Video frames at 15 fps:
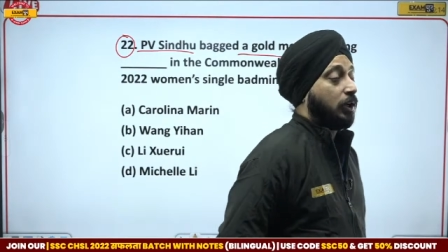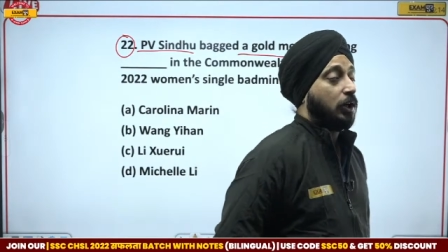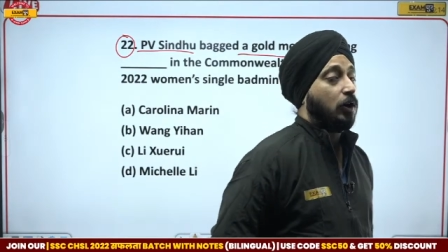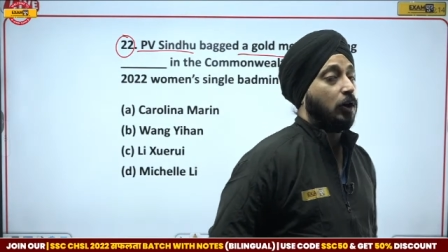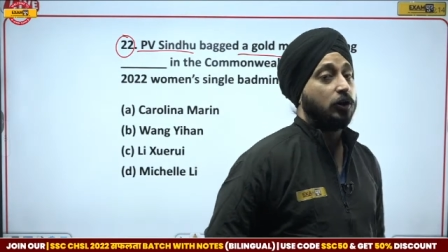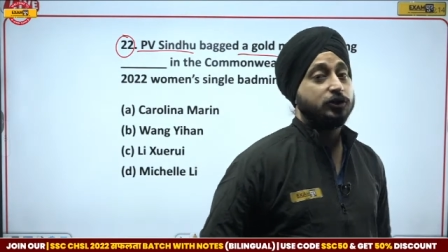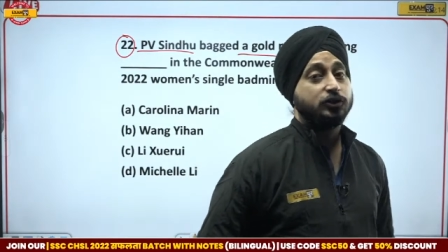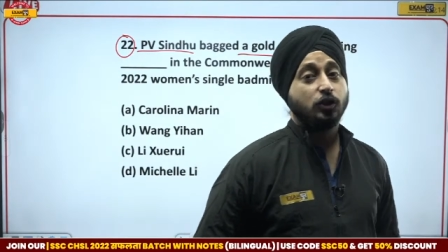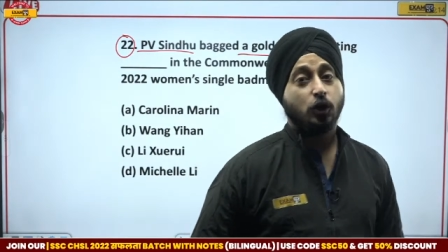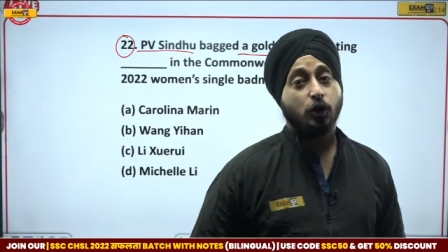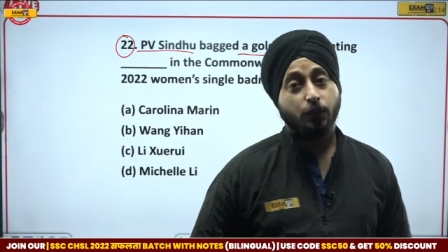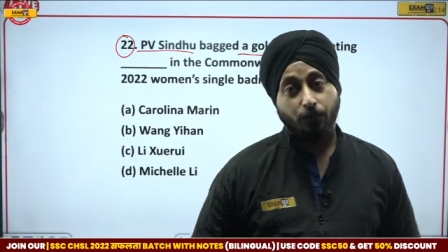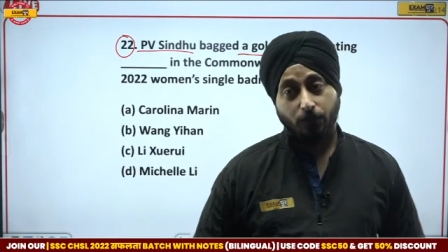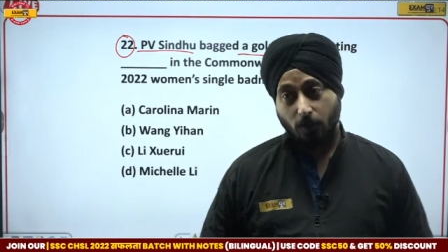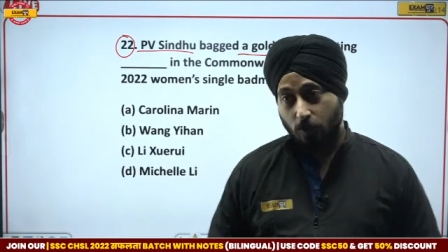
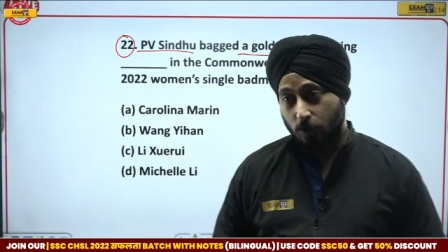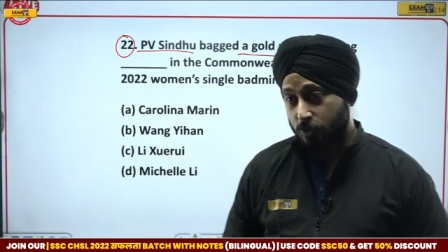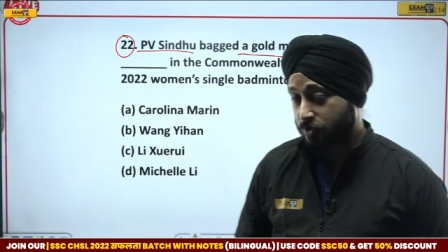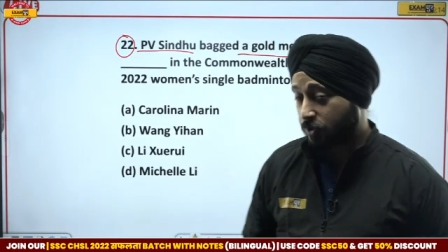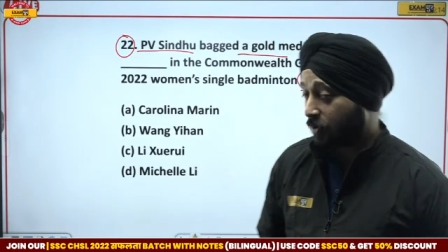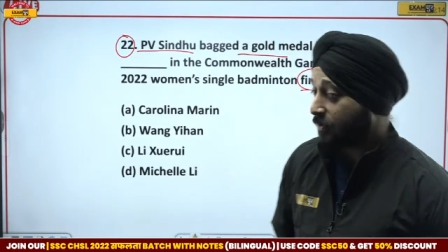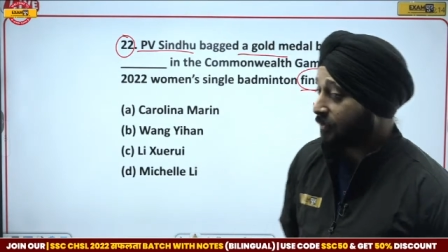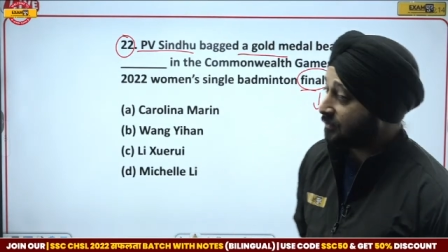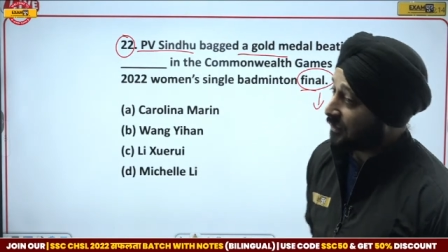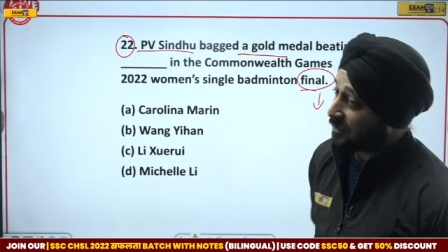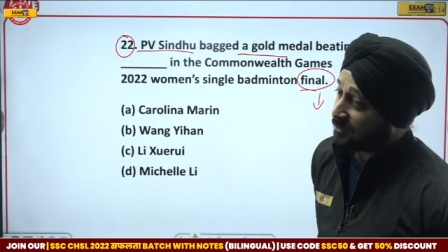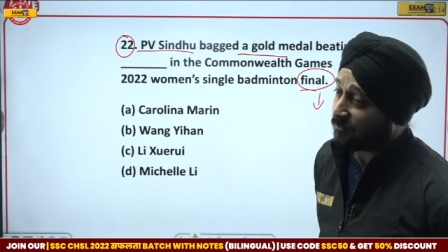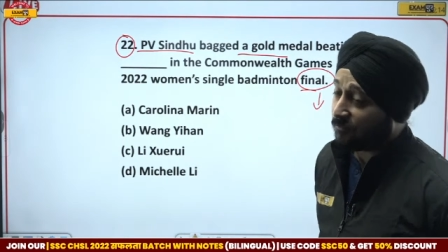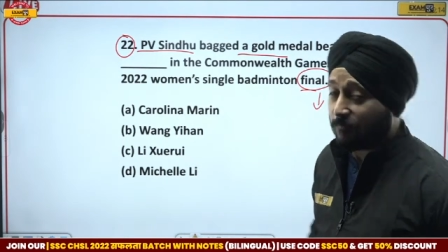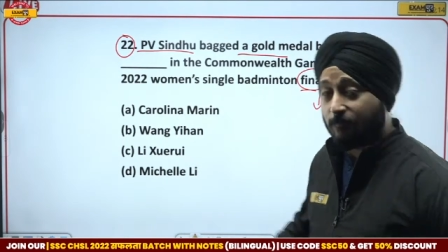Also, also
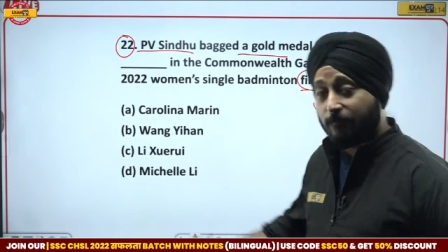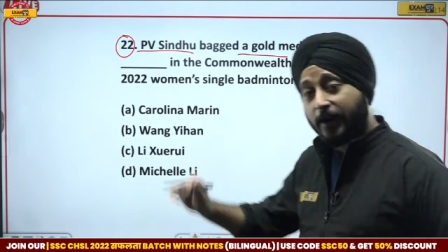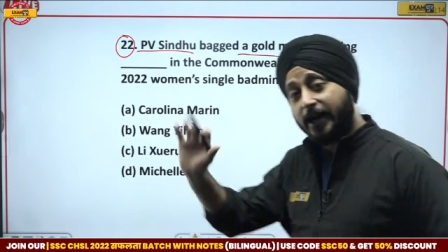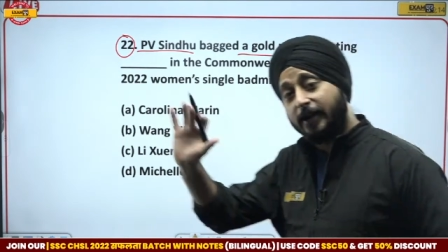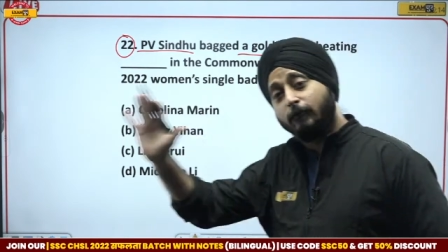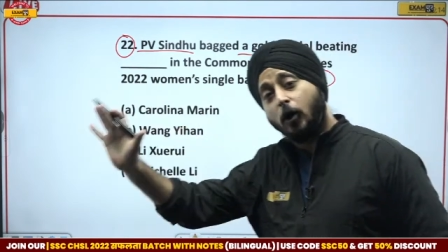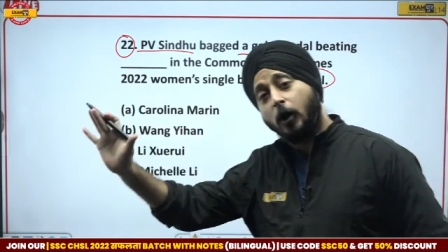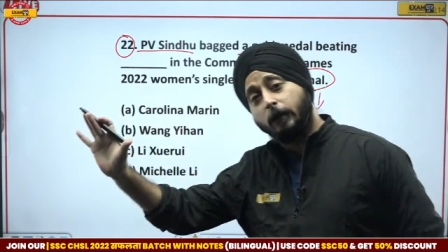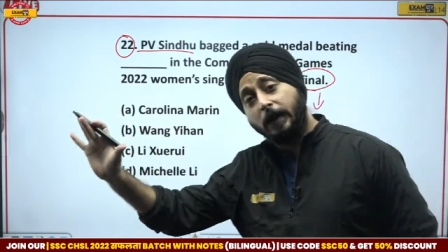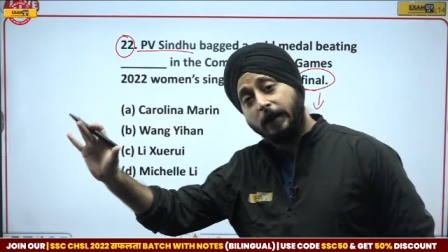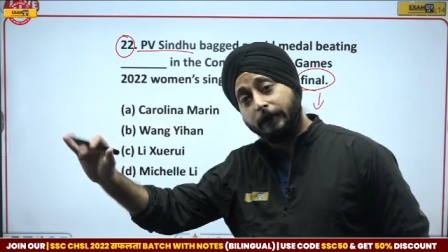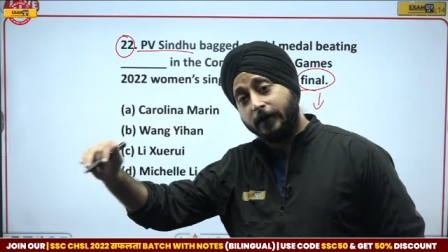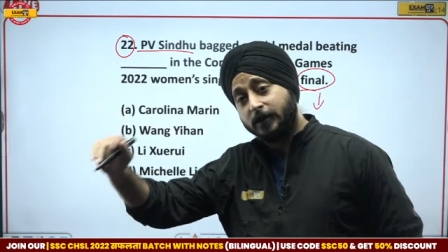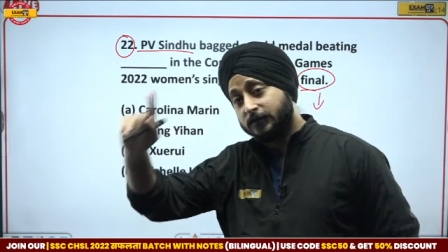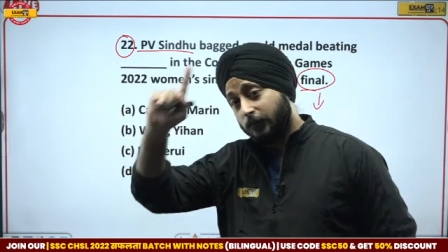there's five mock
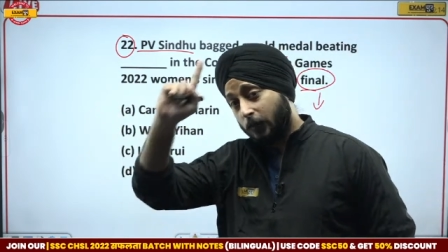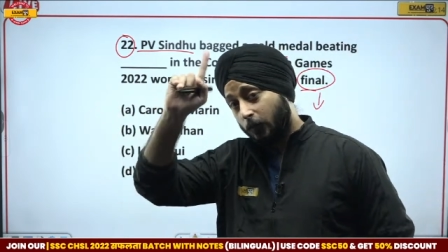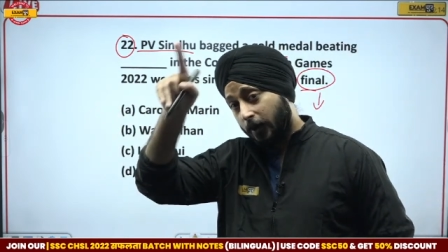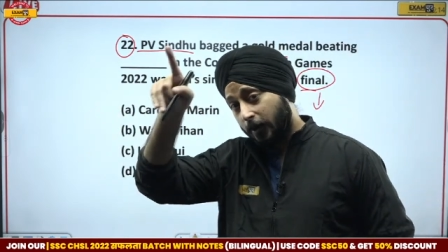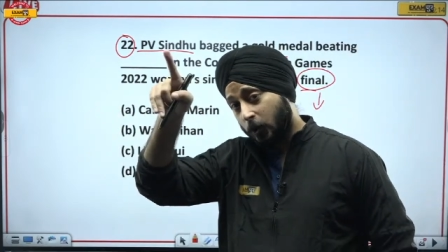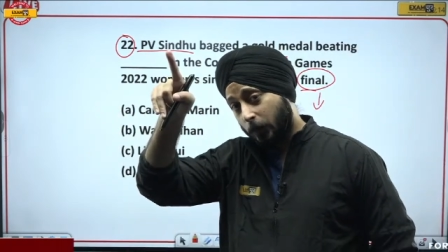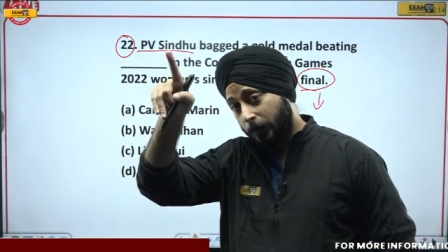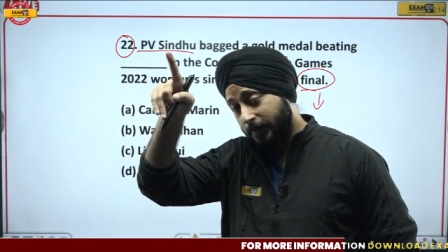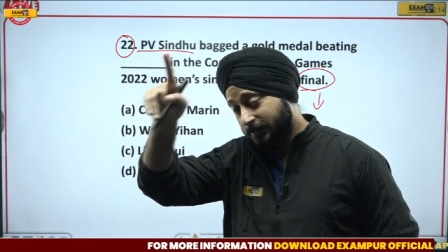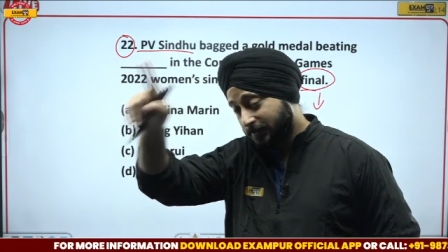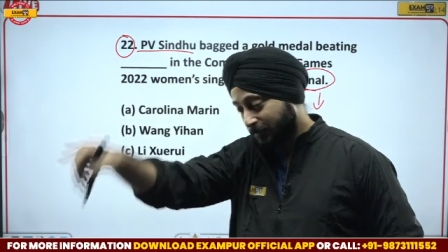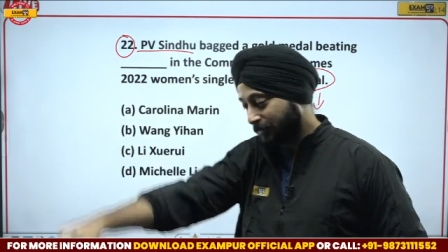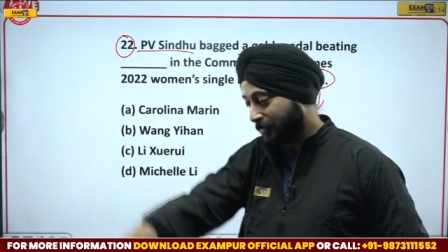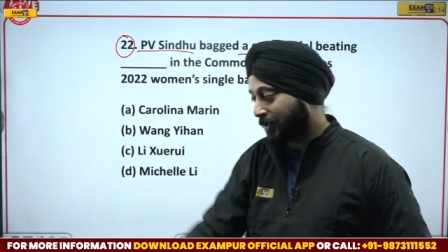papers for one rupees.